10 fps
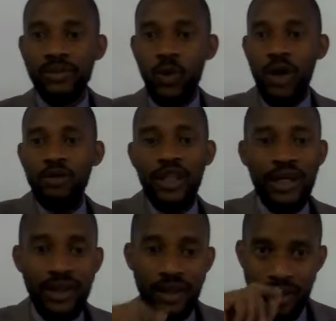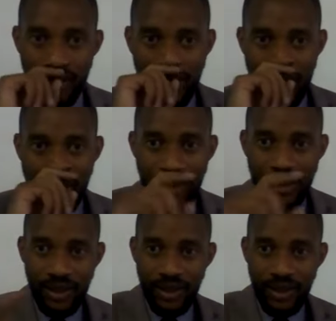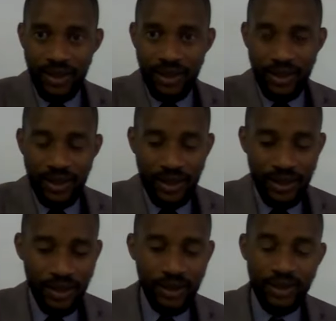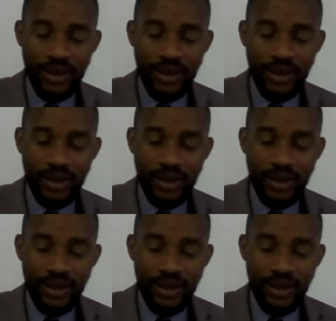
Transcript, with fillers: one of the the the the the,